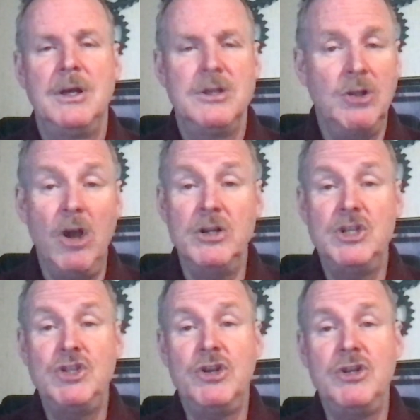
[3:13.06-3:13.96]
The
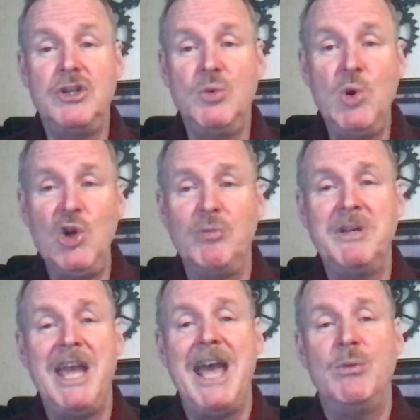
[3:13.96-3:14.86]
largest church in the world
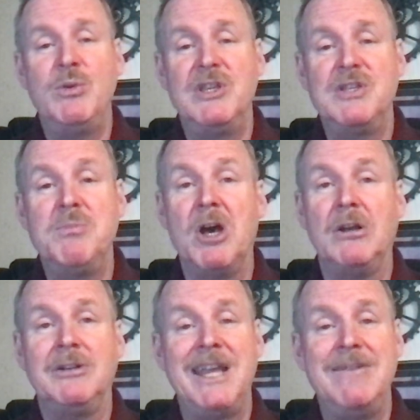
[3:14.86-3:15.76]
began with this
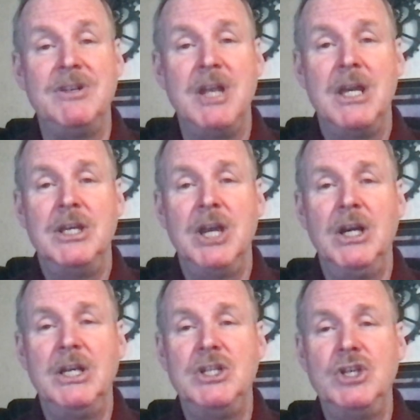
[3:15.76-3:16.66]
model, David
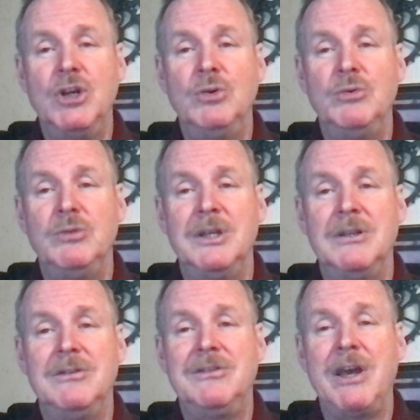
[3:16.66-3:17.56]
Youngie Cho
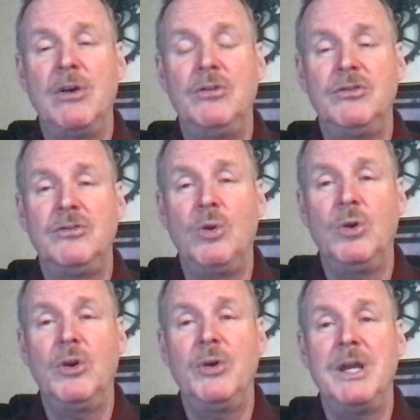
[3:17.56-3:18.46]
in Seoul,
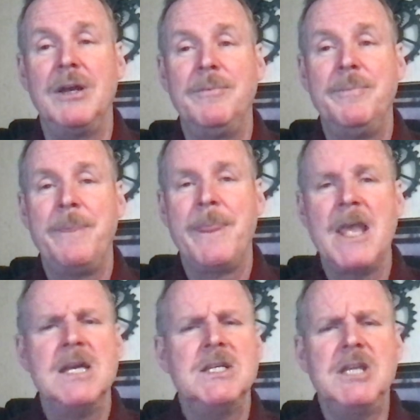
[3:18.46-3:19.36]
Korea.
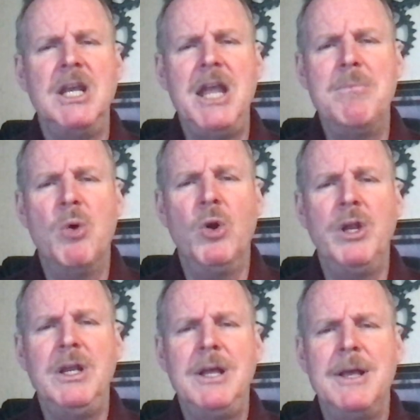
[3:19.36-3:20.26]
Sunday
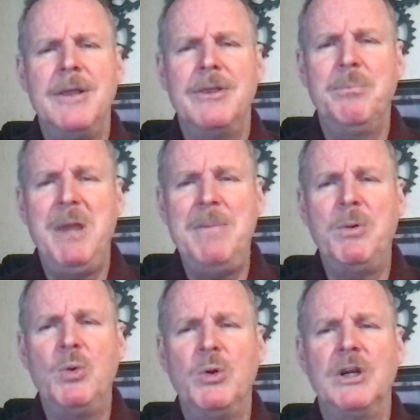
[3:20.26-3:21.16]
morning, the
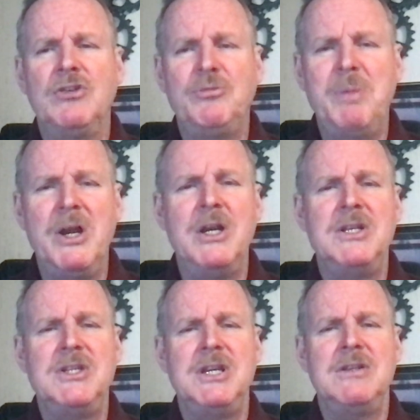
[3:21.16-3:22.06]
people were
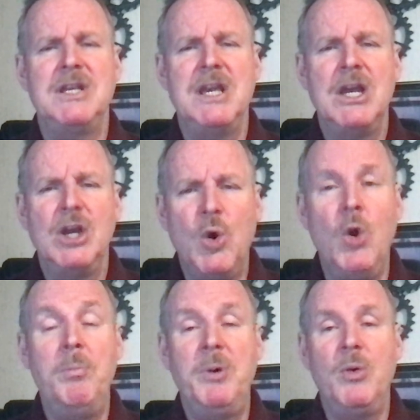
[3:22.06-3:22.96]
experiencing the
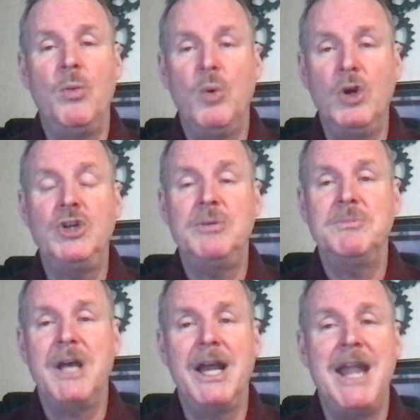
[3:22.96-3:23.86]
corporate
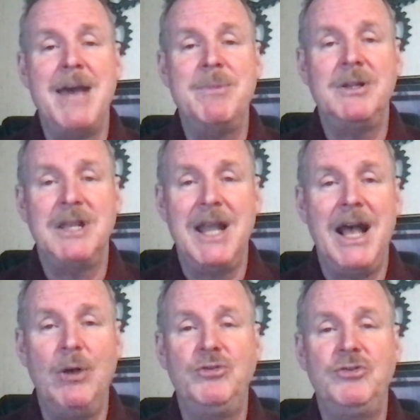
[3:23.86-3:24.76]
worship dynamic that
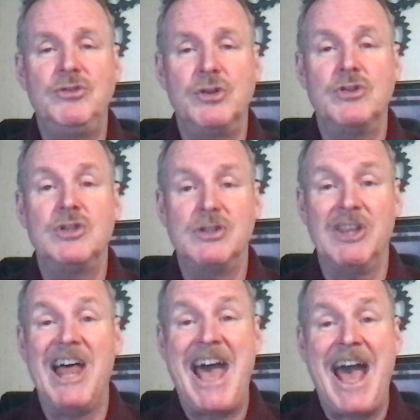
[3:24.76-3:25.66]
house churches
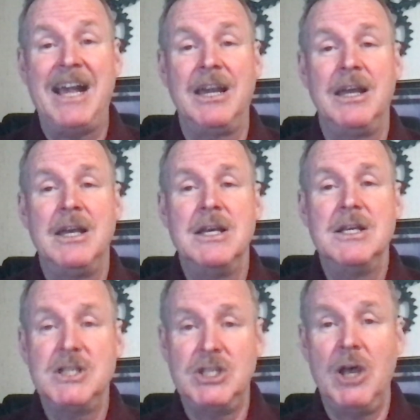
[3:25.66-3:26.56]
lack.
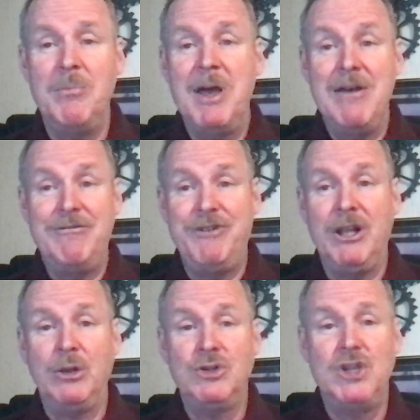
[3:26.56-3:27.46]
Some
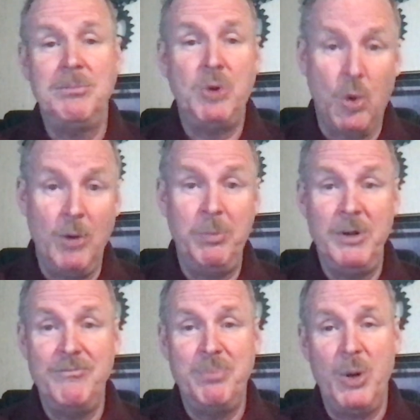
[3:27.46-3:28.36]
fellowship,
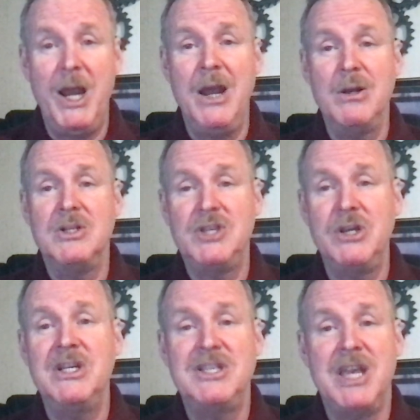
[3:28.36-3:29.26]
corporate prayer, and
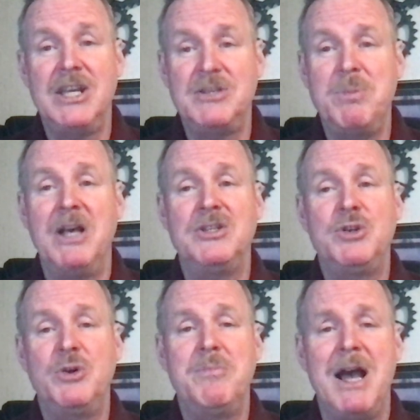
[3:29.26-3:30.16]
serious
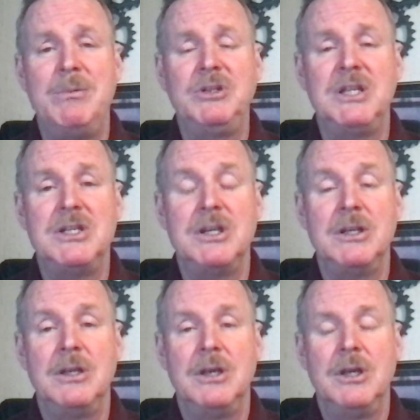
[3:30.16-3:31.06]
expository Bible teaching.
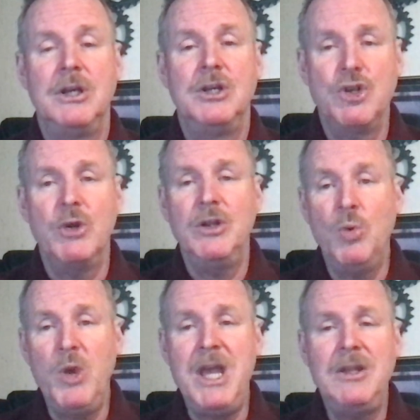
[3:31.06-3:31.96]
During the
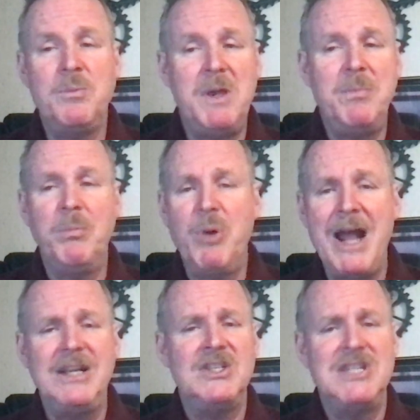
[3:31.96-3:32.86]
week, the people
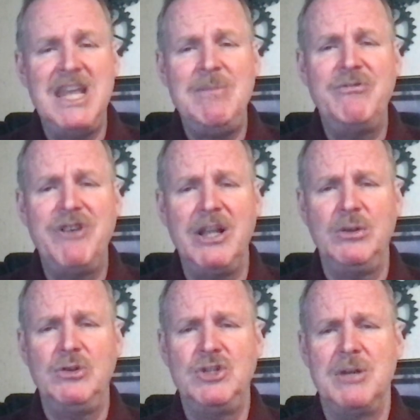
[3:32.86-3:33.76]
practiced deep
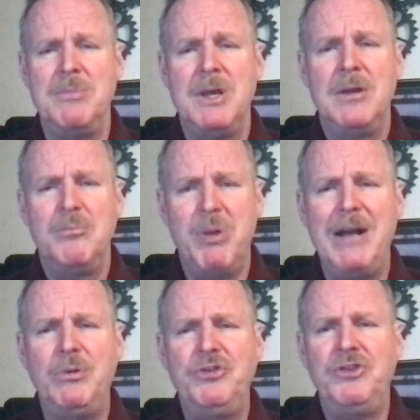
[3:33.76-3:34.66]
fellowship,
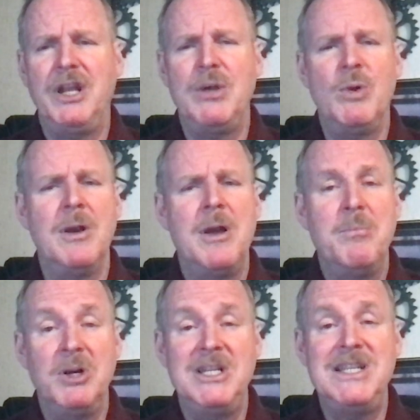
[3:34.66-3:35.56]
Bible study where
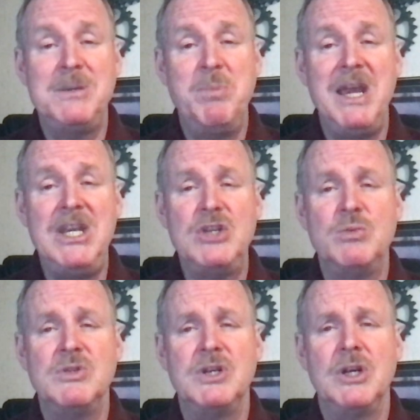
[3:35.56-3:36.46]
participation
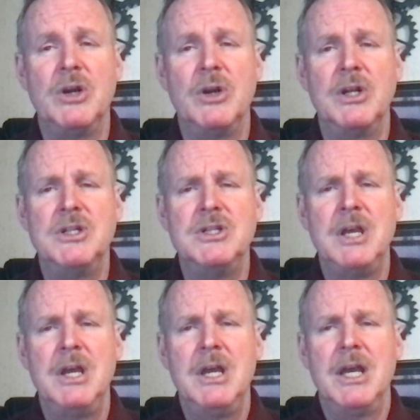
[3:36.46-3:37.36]
was encouraged,
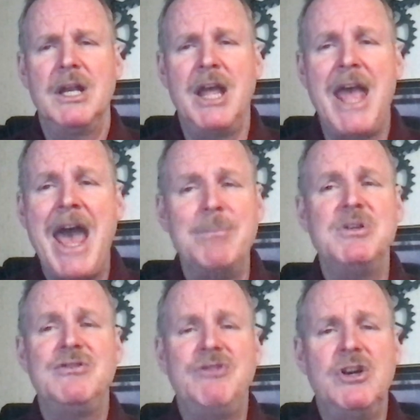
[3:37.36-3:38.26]
an
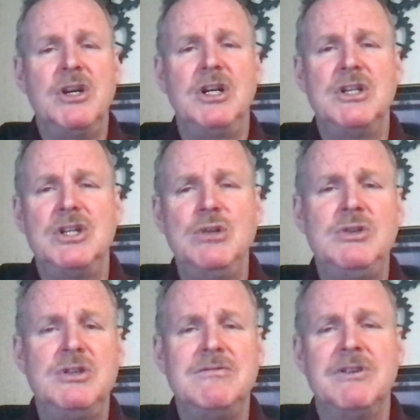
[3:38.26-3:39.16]
atmosphere
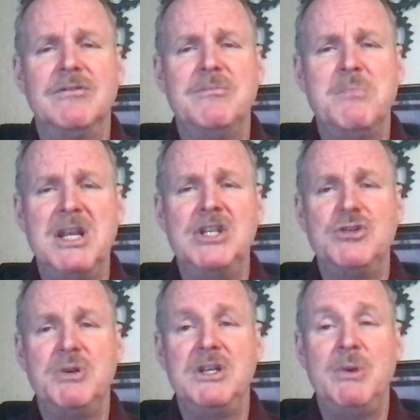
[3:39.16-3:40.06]
conducive of
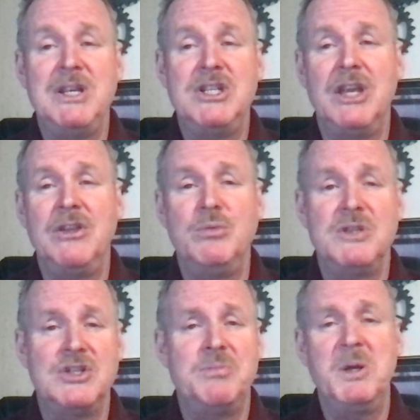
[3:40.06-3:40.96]
ministering to each other with
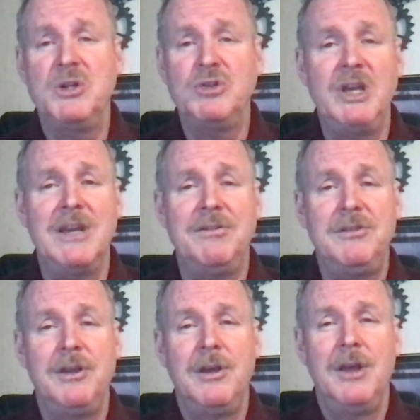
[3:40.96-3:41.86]
the spiritual
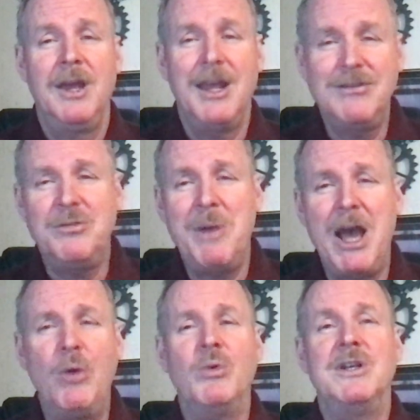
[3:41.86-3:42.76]
gifts, and some
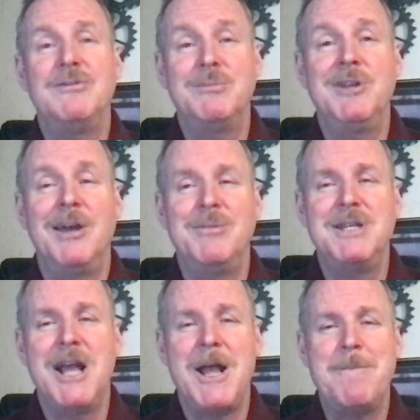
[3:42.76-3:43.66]
outreach from time to
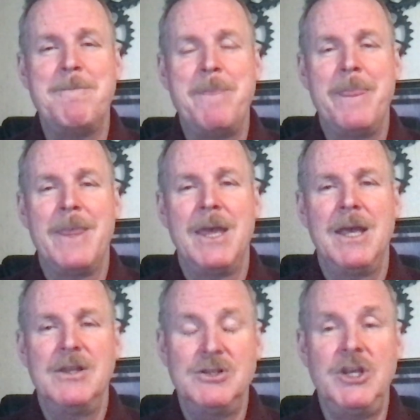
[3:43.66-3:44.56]
time.
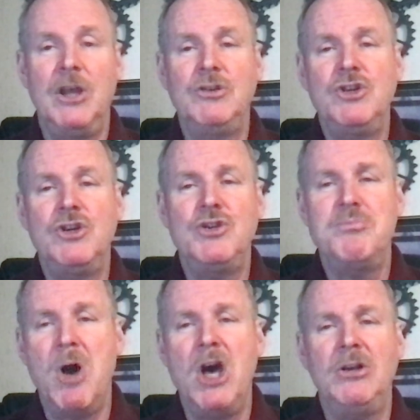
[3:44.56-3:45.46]
The cell church
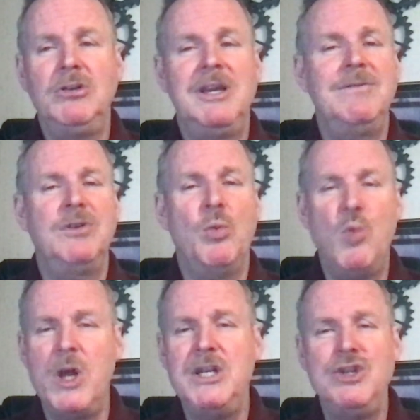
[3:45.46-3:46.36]
model gives a
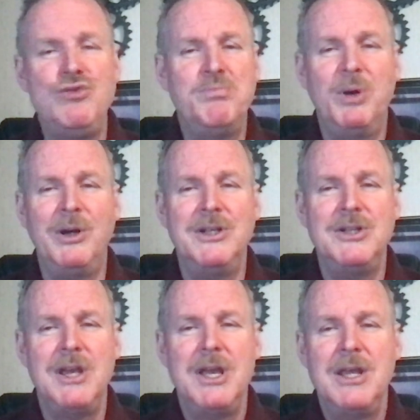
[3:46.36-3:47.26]
1-2
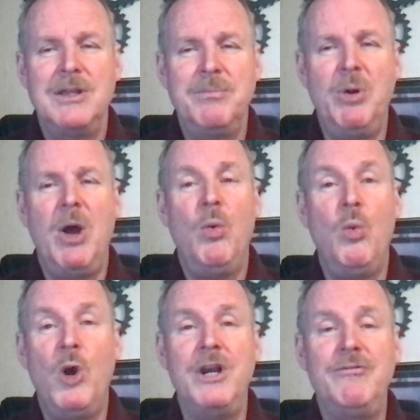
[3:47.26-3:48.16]
punch that brought
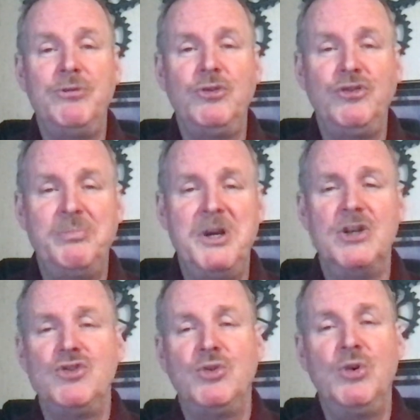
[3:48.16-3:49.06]
wonderful
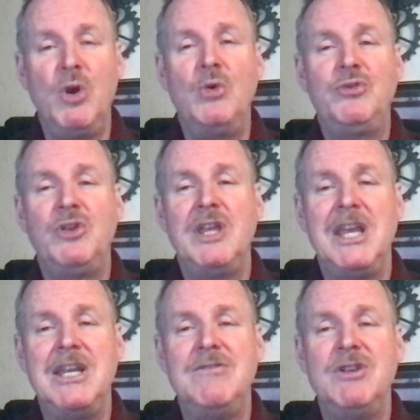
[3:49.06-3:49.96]
spiritual growth to the
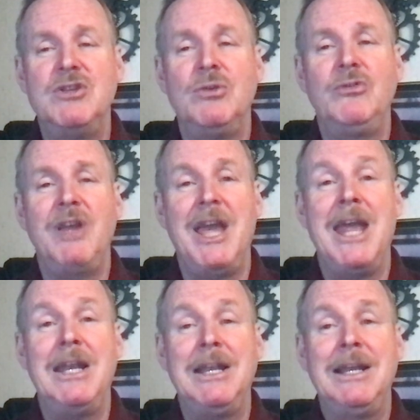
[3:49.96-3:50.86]
individuals
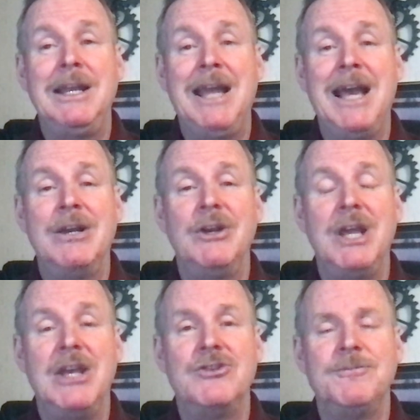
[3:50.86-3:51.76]
and
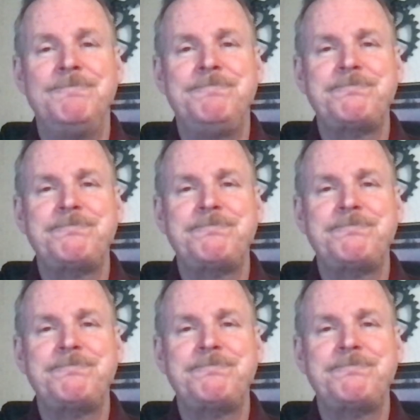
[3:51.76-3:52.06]
congregation.